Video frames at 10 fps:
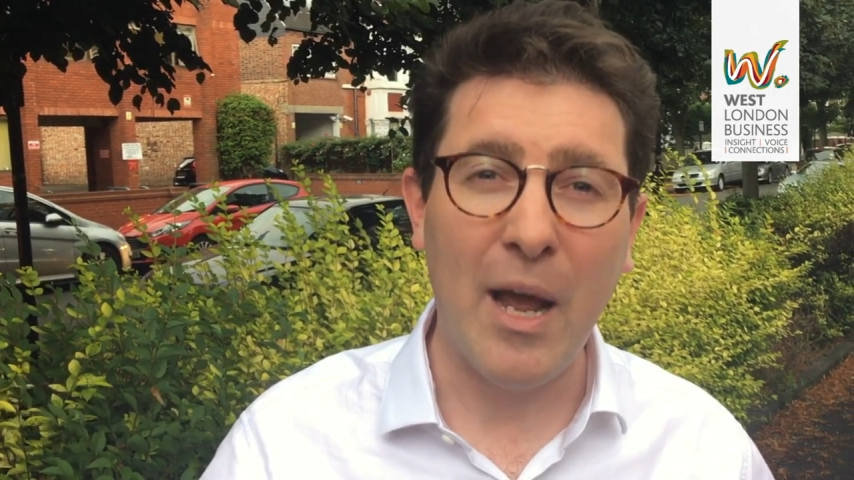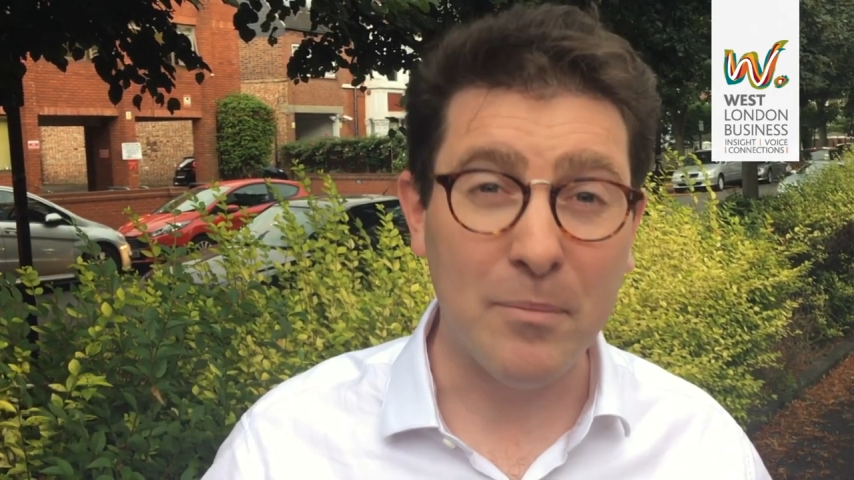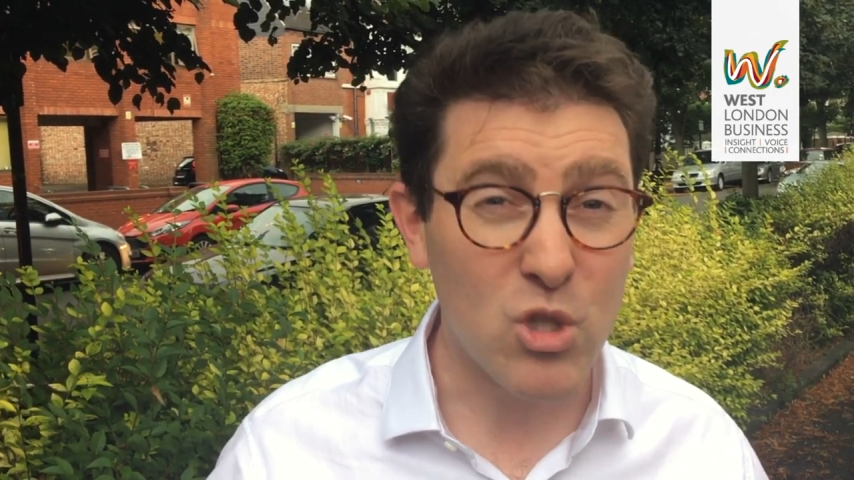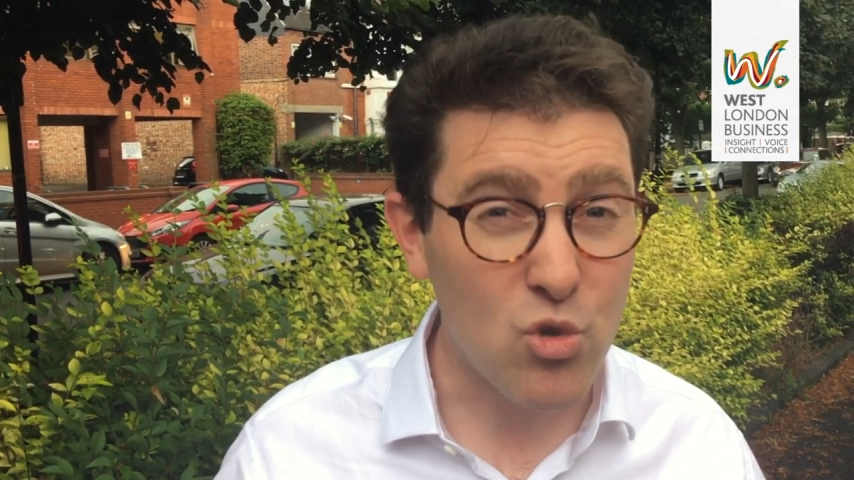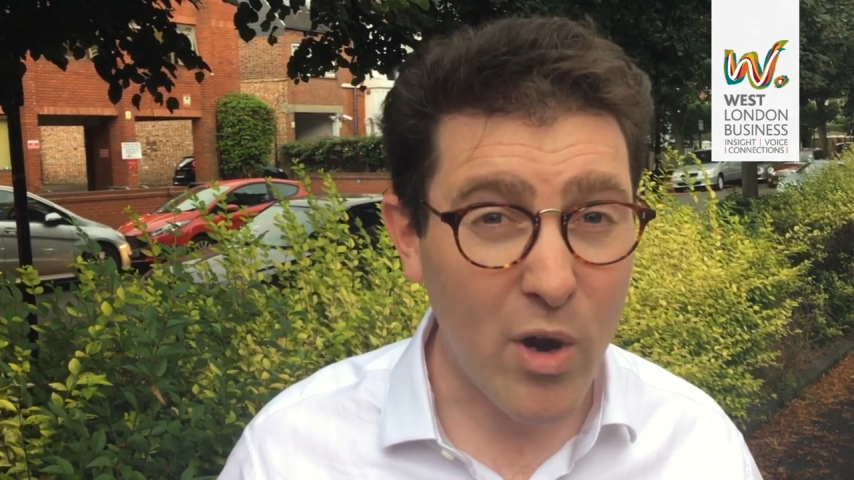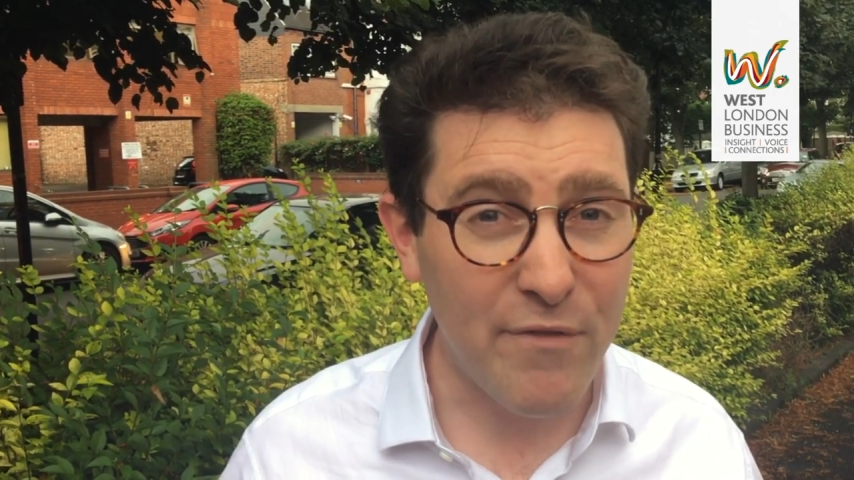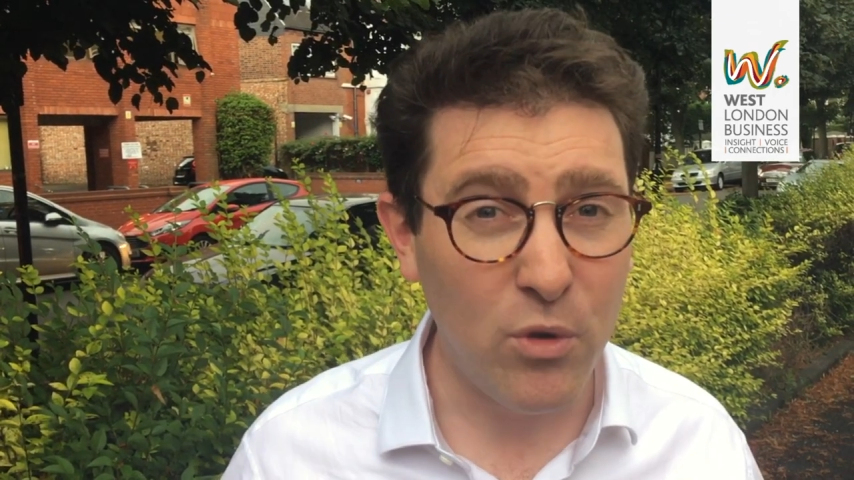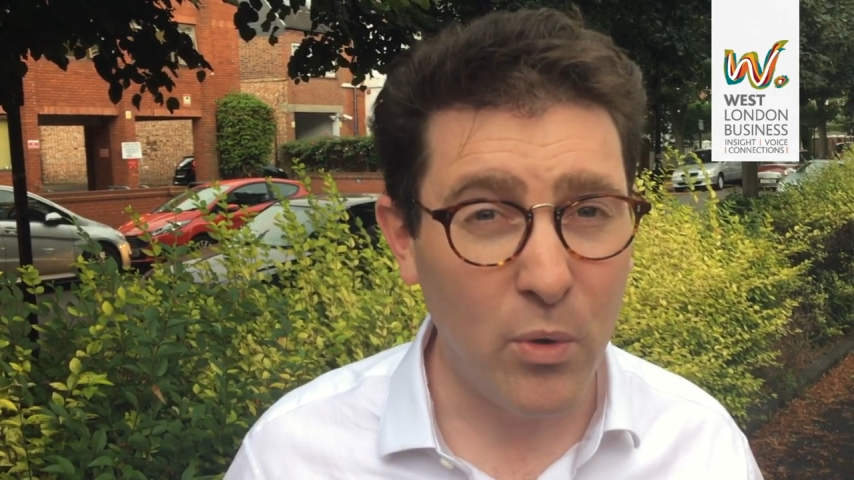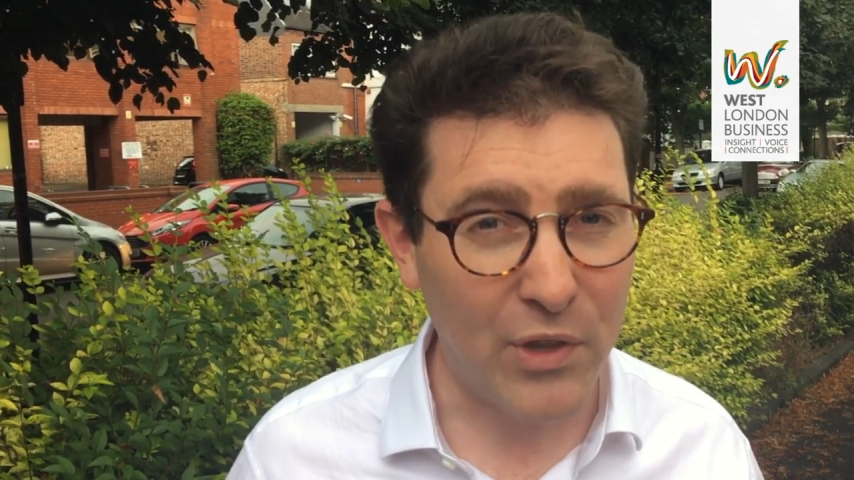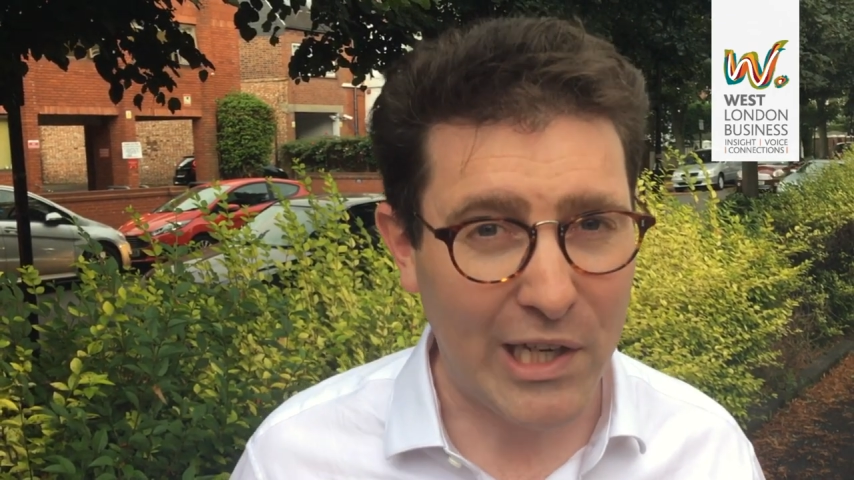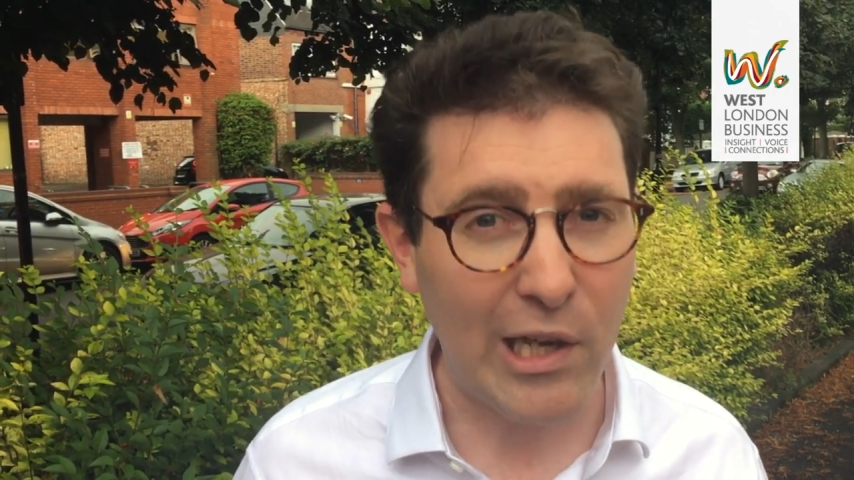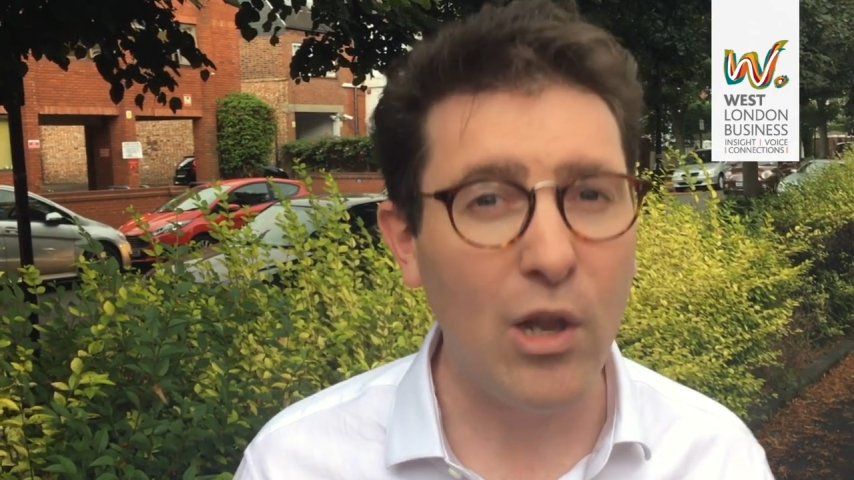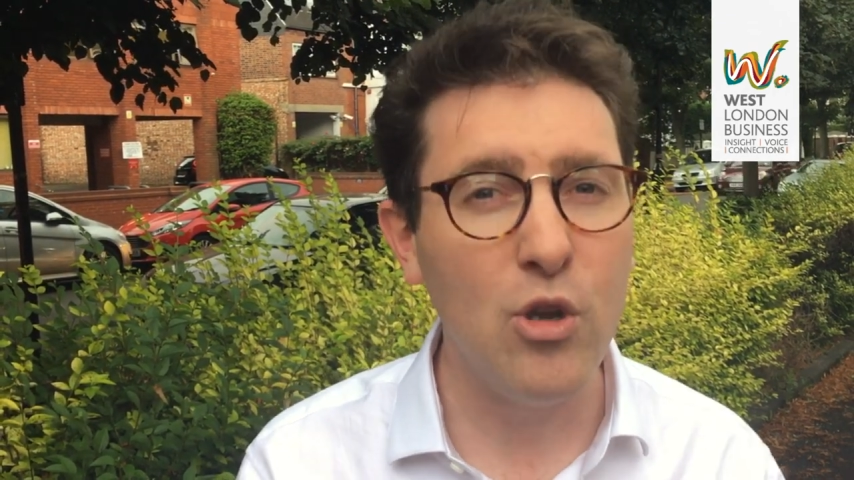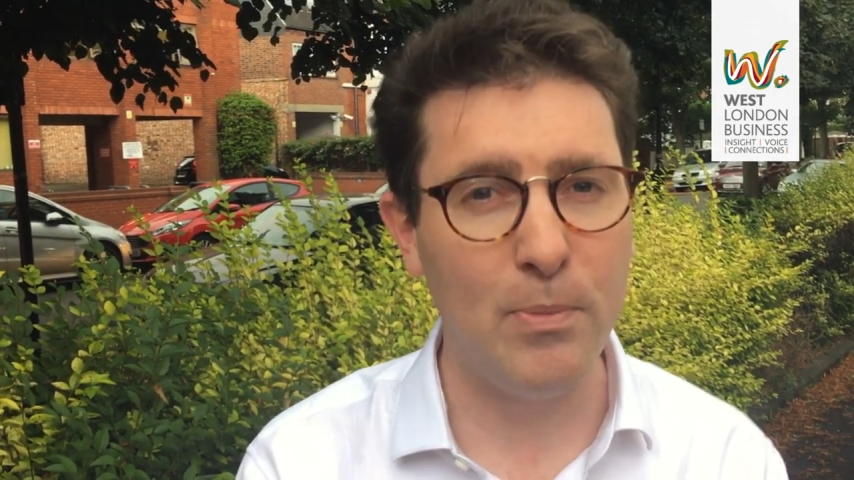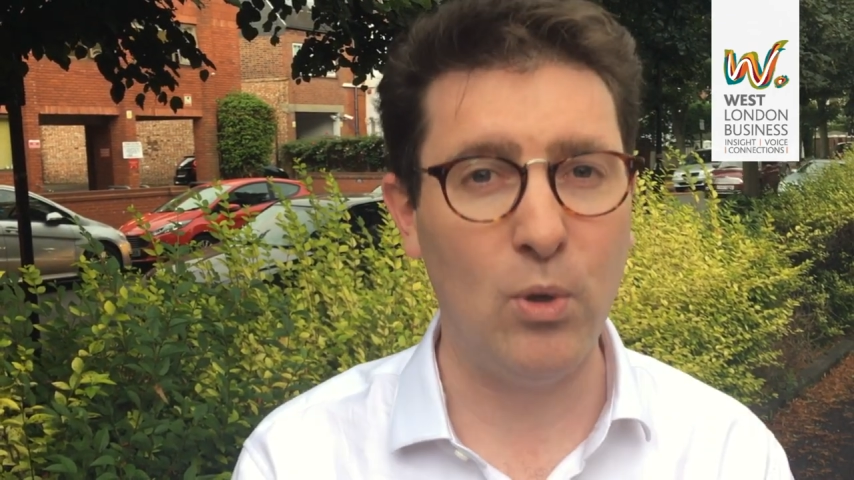and to drive forward the
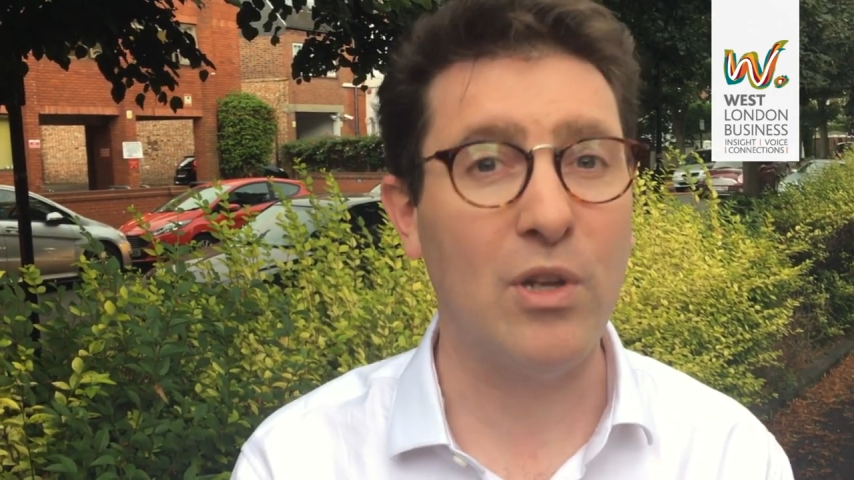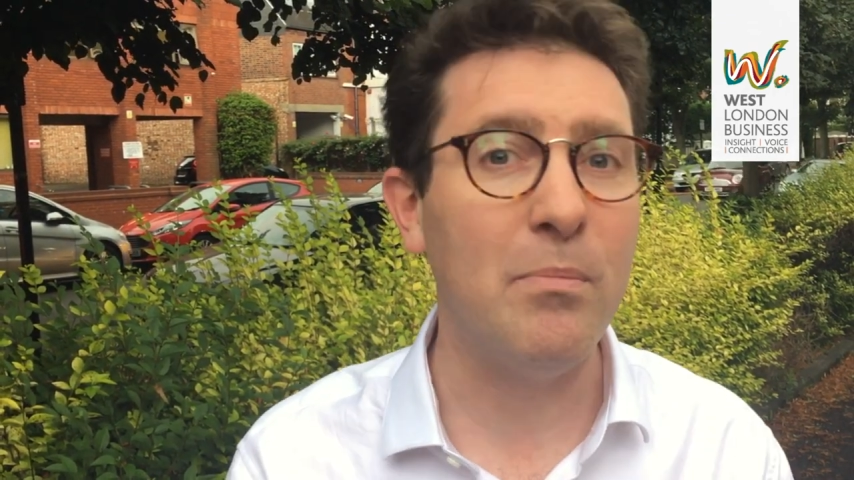global